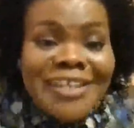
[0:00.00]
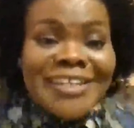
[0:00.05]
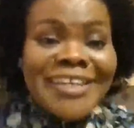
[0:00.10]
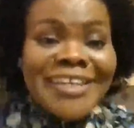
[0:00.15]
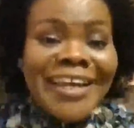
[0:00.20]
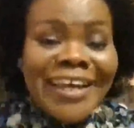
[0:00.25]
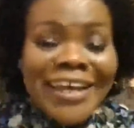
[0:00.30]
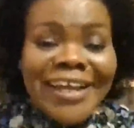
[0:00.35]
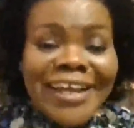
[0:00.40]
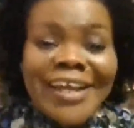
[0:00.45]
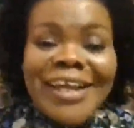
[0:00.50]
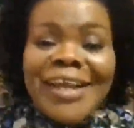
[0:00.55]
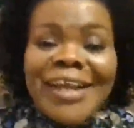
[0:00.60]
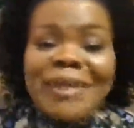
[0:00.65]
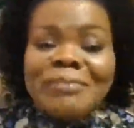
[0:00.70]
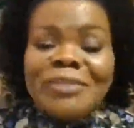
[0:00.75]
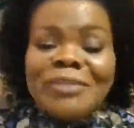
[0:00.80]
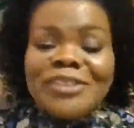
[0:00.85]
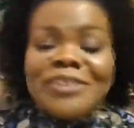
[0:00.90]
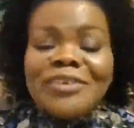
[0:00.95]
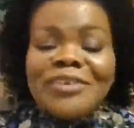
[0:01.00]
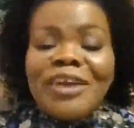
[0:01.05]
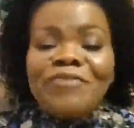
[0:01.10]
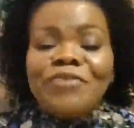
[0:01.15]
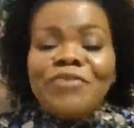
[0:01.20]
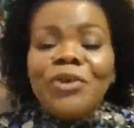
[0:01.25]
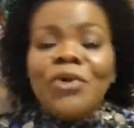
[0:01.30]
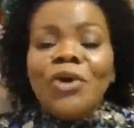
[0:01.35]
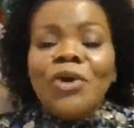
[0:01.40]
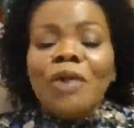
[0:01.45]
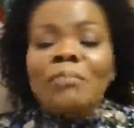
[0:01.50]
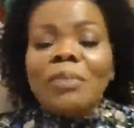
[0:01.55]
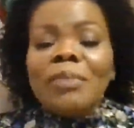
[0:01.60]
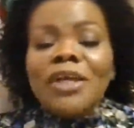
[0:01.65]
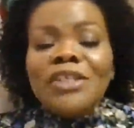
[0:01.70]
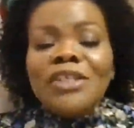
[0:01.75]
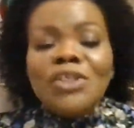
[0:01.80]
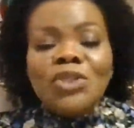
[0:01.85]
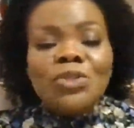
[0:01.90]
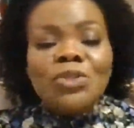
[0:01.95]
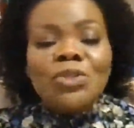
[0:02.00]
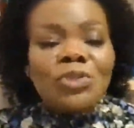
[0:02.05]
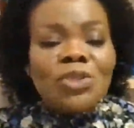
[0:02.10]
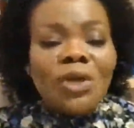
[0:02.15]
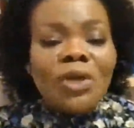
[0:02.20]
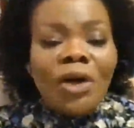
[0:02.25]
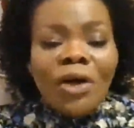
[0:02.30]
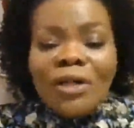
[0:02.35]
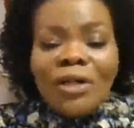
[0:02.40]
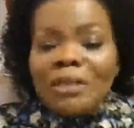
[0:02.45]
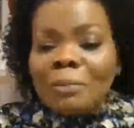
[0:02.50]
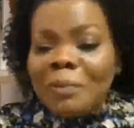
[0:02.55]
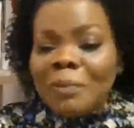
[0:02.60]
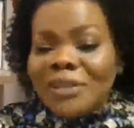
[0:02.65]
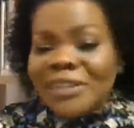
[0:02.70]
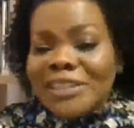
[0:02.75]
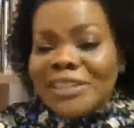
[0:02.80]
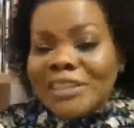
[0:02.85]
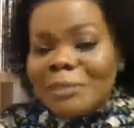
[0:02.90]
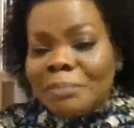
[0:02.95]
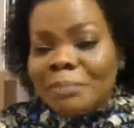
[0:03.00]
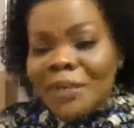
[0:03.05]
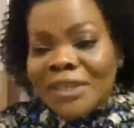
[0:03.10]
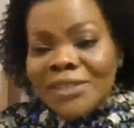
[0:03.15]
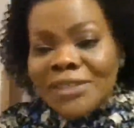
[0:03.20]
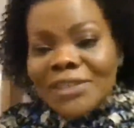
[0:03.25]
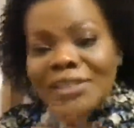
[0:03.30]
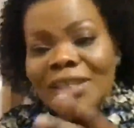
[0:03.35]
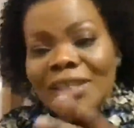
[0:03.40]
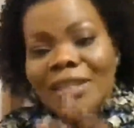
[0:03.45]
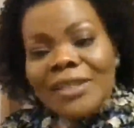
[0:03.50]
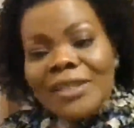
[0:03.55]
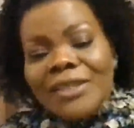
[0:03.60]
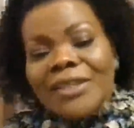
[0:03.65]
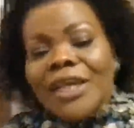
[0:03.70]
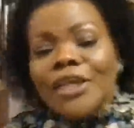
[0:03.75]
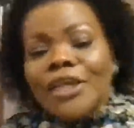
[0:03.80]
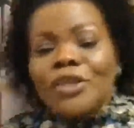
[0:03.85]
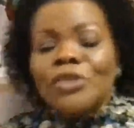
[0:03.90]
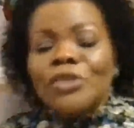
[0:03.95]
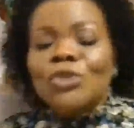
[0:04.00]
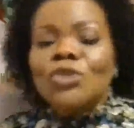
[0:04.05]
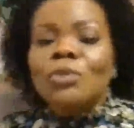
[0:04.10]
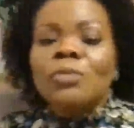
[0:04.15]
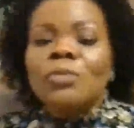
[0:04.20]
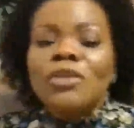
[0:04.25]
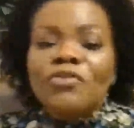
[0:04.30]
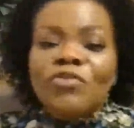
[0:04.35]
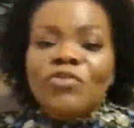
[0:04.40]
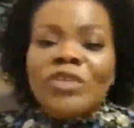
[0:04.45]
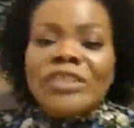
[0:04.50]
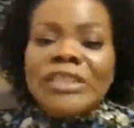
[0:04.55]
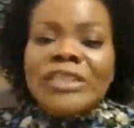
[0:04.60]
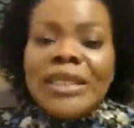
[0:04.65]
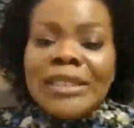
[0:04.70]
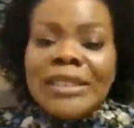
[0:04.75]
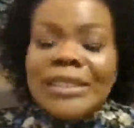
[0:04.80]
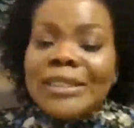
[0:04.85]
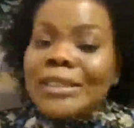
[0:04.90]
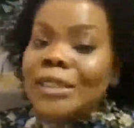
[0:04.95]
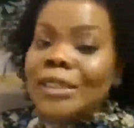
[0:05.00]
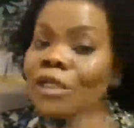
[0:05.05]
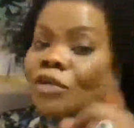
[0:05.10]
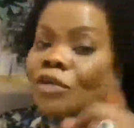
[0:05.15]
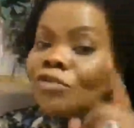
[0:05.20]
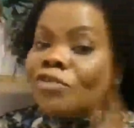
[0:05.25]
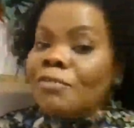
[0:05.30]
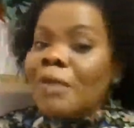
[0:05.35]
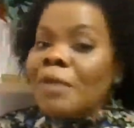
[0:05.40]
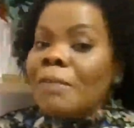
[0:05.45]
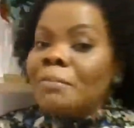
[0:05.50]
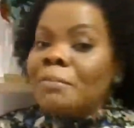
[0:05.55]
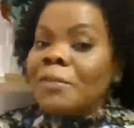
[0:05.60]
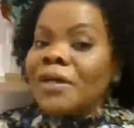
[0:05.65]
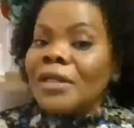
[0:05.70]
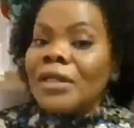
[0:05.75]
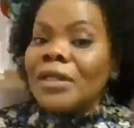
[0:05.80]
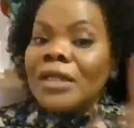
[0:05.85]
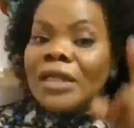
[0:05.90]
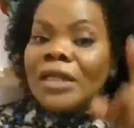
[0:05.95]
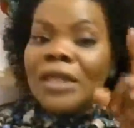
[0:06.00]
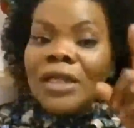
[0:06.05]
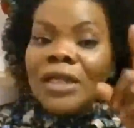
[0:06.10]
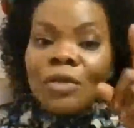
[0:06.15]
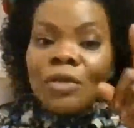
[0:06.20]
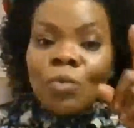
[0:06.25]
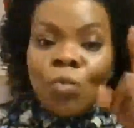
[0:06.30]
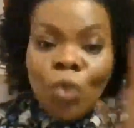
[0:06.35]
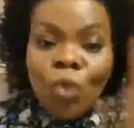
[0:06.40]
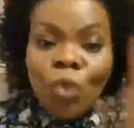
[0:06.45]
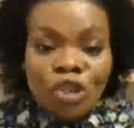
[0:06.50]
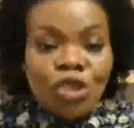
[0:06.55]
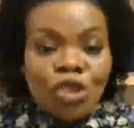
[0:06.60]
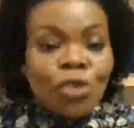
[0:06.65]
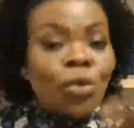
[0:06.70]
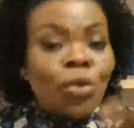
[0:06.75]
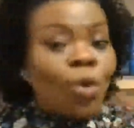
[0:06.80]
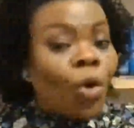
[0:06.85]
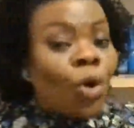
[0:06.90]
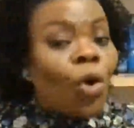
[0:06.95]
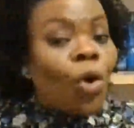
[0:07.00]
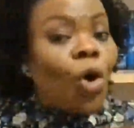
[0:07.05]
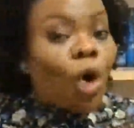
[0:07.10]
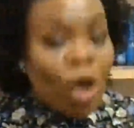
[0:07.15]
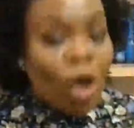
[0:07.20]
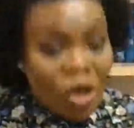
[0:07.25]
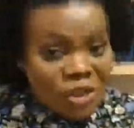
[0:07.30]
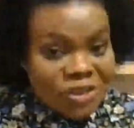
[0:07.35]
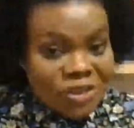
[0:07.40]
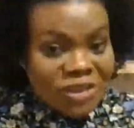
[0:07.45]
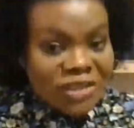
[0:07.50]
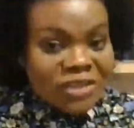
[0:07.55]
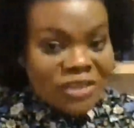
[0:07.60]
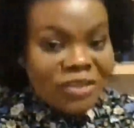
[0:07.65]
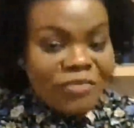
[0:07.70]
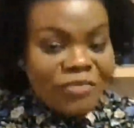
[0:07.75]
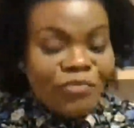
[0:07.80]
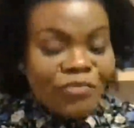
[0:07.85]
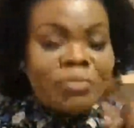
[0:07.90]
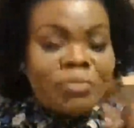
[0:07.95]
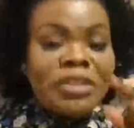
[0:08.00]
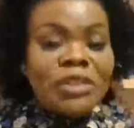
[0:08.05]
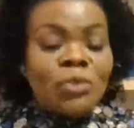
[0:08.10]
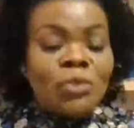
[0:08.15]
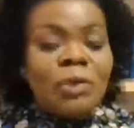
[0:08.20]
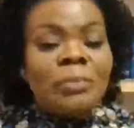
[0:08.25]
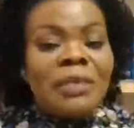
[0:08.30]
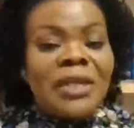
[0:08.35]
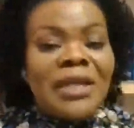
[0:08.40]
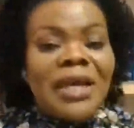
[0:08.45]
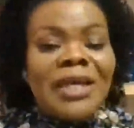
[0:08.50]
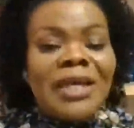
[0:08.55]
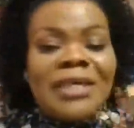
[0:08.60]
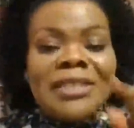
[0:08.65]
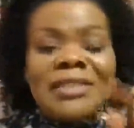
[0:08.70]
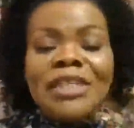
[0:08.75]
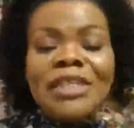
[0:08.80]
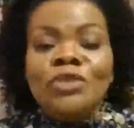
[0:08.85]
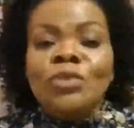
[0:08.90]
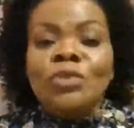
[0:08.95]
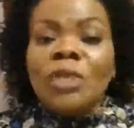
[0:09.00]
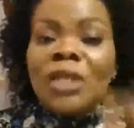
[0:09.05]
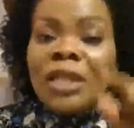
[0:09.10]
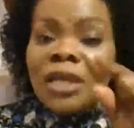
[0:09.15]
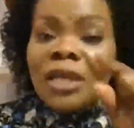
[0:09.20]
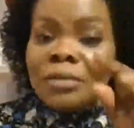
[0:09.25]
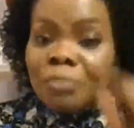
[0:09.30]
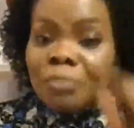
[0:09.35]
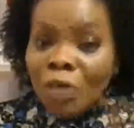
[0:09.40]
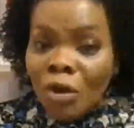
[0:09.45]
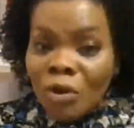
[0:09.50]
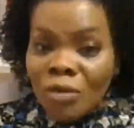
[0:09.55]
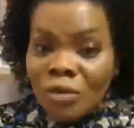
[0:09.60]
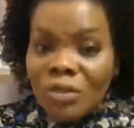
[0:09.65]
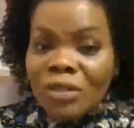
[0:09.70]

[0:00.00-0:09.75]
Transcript: Yeah, Mr. Raphael, God bless you. To all the participants, thank you so much for attending. Remember, what you owe us from this webinar is that you learn more.